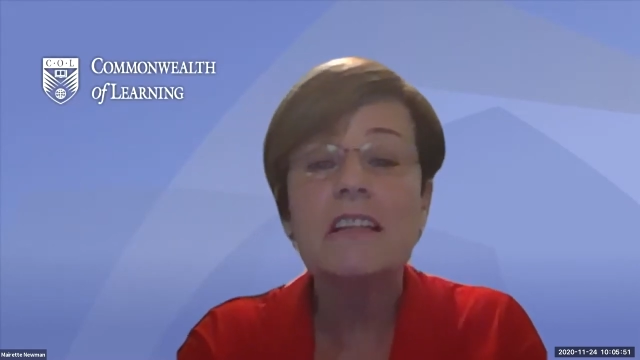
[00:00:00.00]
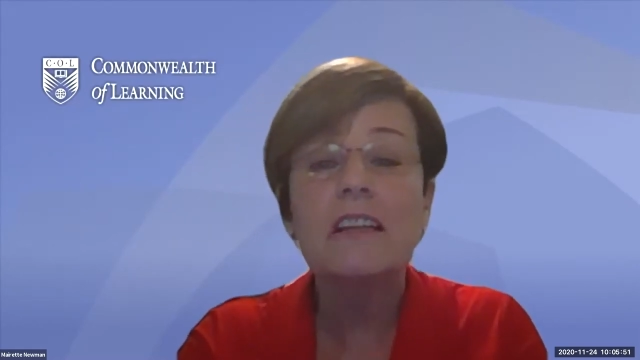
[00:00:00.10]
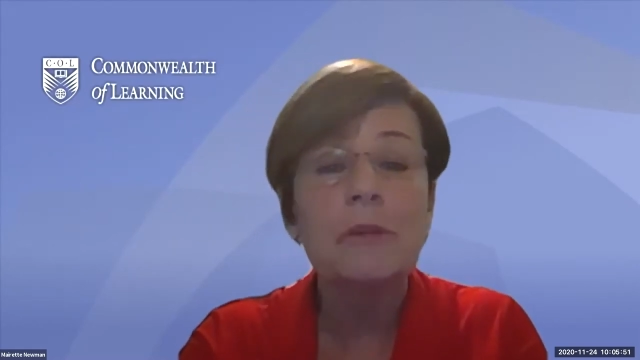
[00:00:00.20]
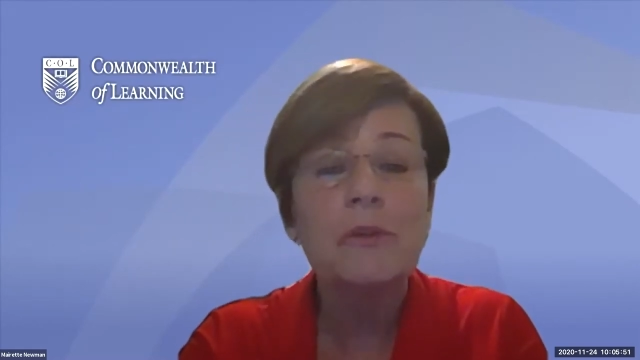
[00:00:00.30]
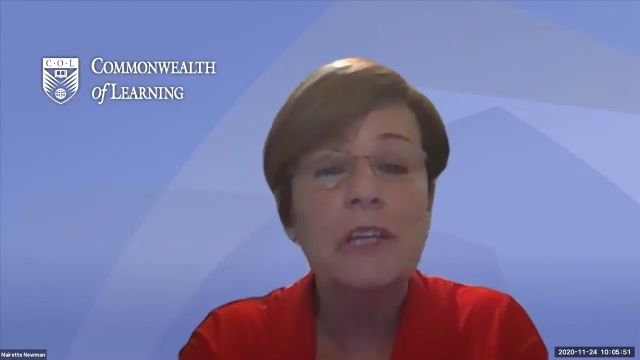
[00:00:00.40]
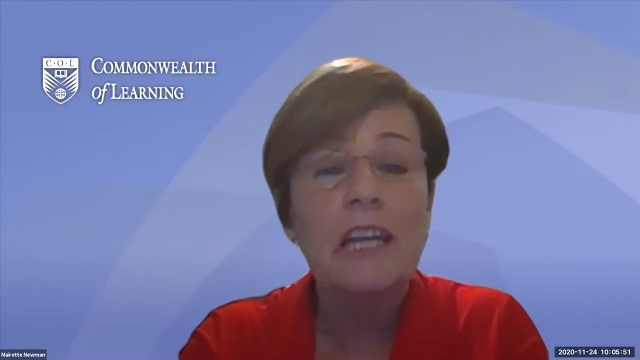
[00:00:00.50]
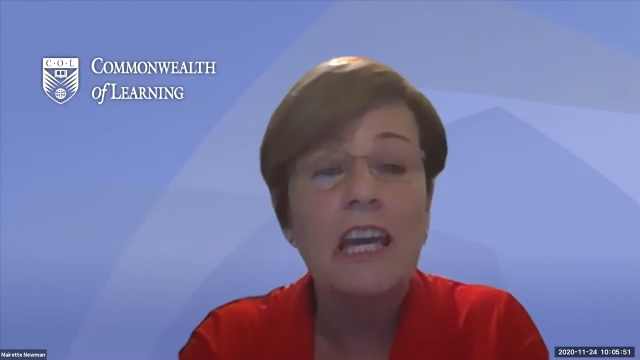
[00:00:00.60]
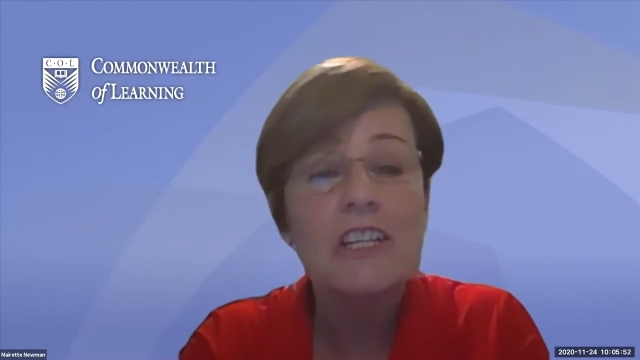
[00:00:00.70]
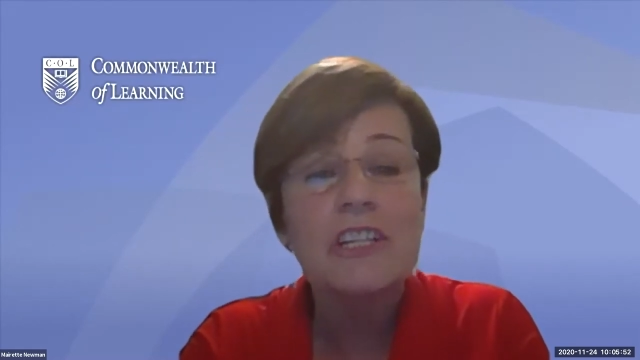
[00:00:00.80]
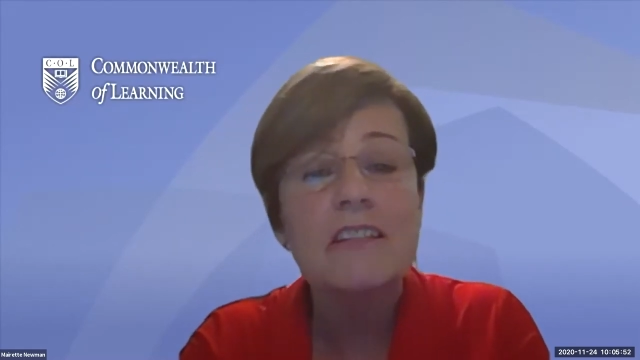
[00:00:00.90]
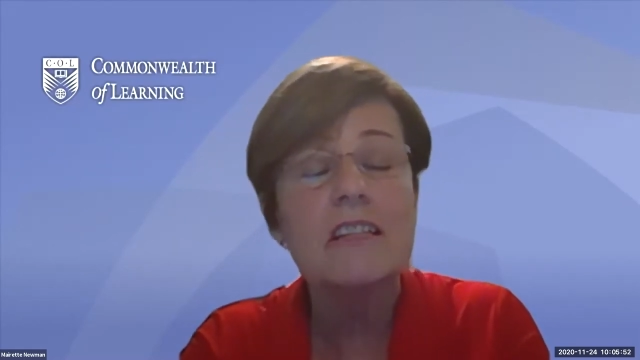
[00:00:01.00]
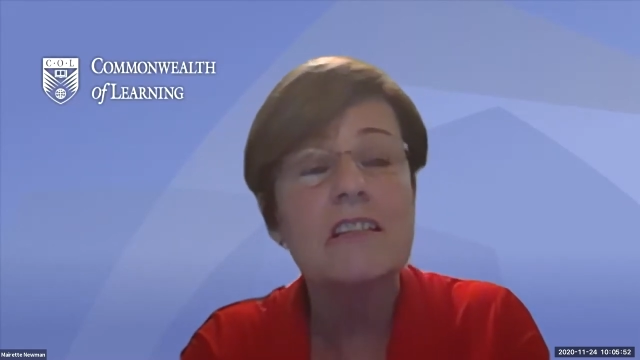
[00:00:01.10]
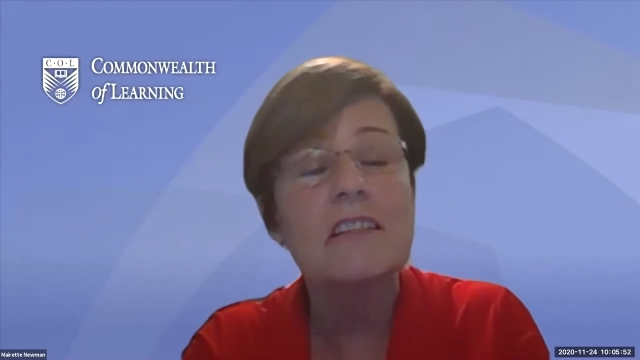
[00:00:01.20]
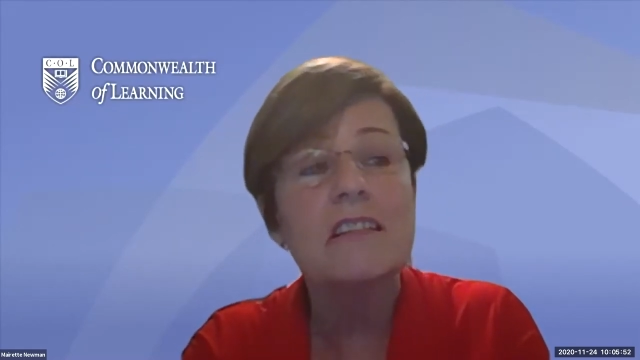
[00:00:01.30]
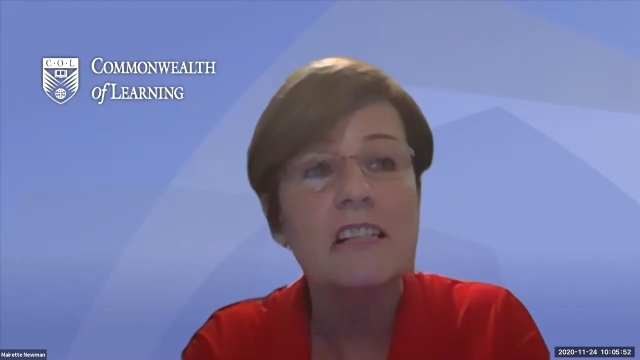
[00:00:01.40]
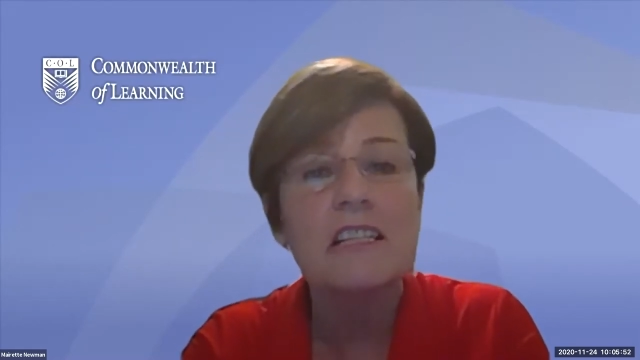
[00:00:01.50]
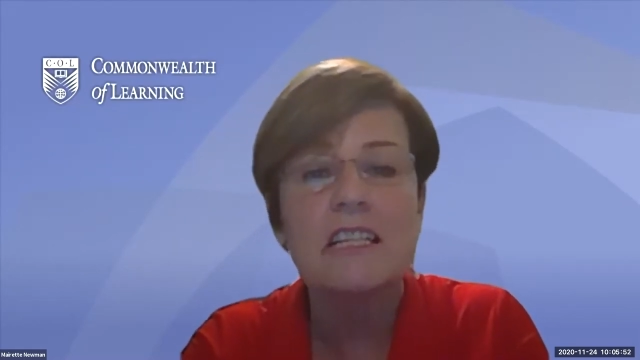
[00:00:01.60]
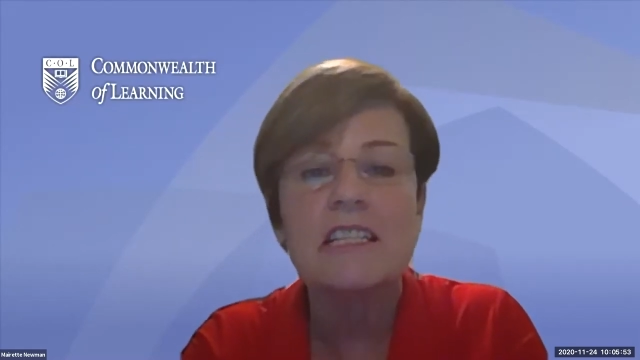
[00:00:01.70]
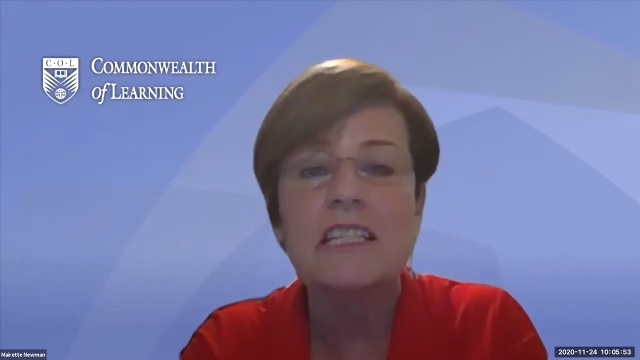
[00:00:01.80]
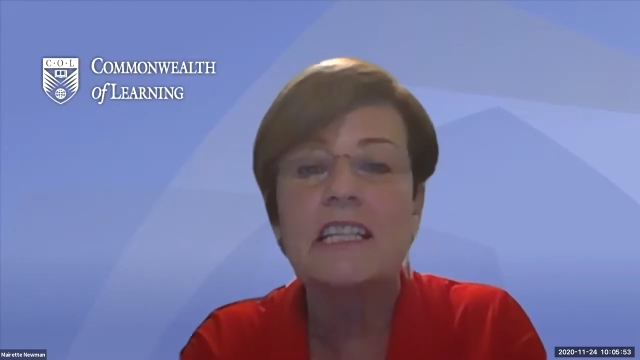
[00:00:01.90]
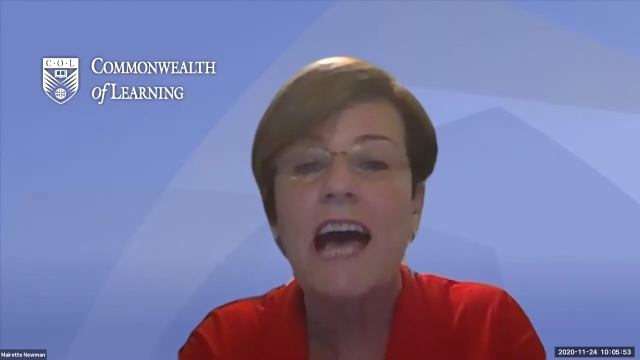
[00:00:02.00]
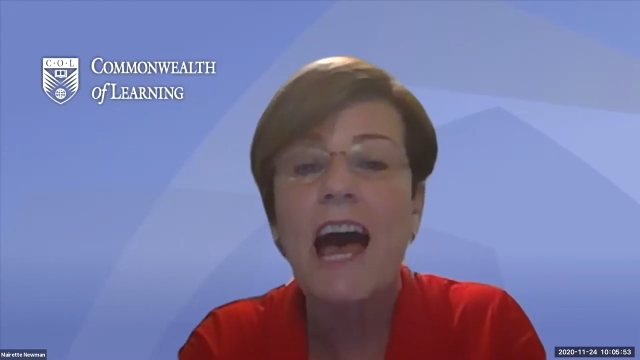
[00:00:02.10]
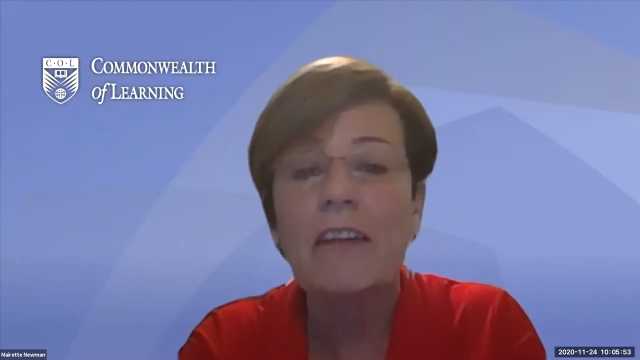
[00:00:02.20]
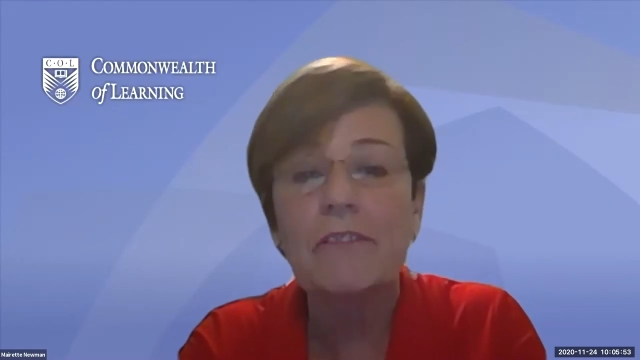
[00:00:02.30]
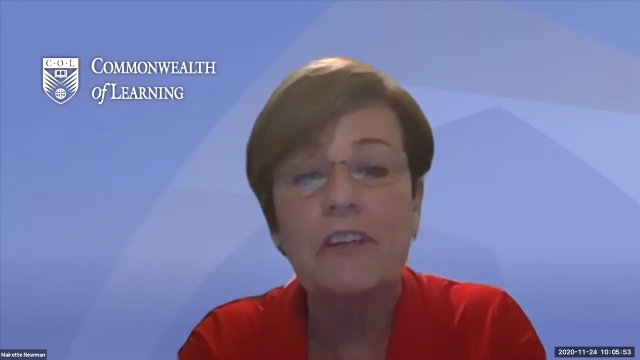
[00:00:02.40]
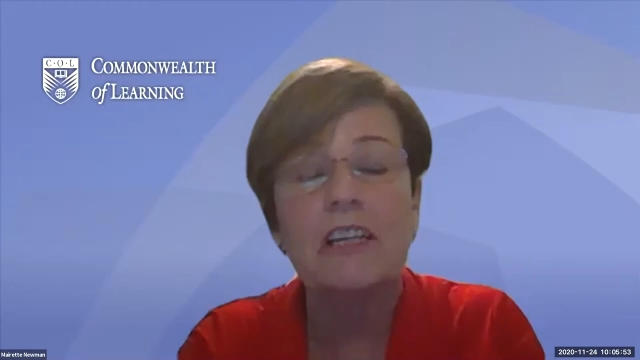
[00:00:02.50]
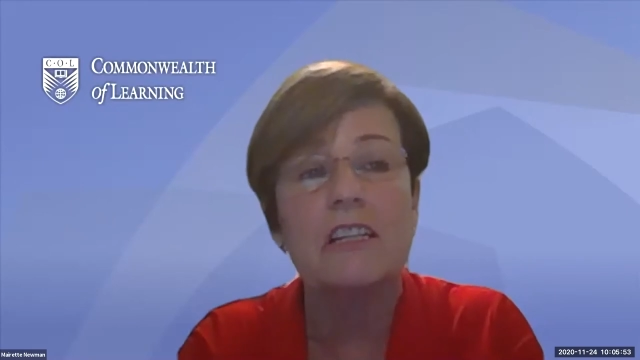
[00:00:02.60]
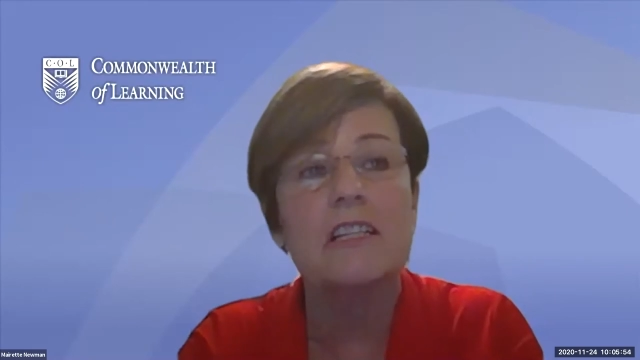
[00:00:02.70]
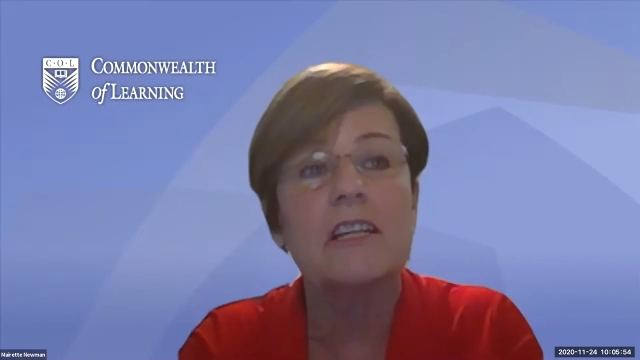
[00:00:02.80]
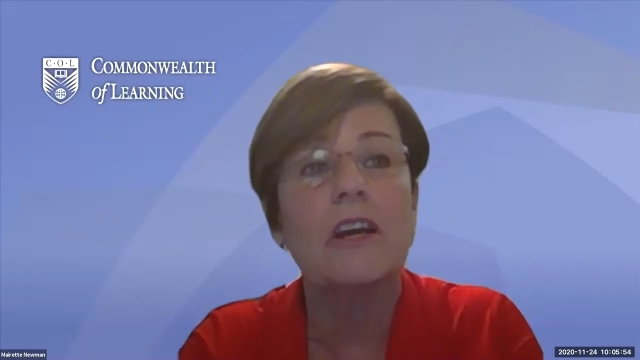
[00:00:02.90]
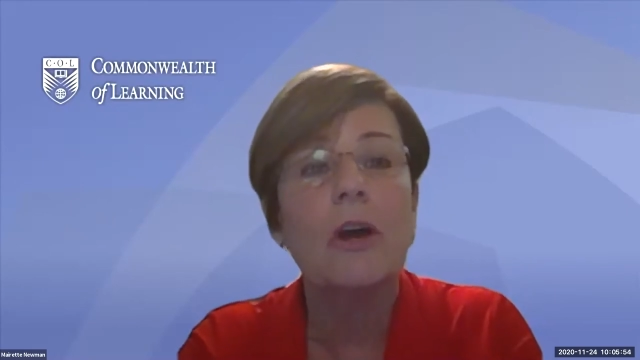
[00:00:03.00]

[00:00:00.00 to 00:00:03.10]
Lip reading: a communications consultant and an advocate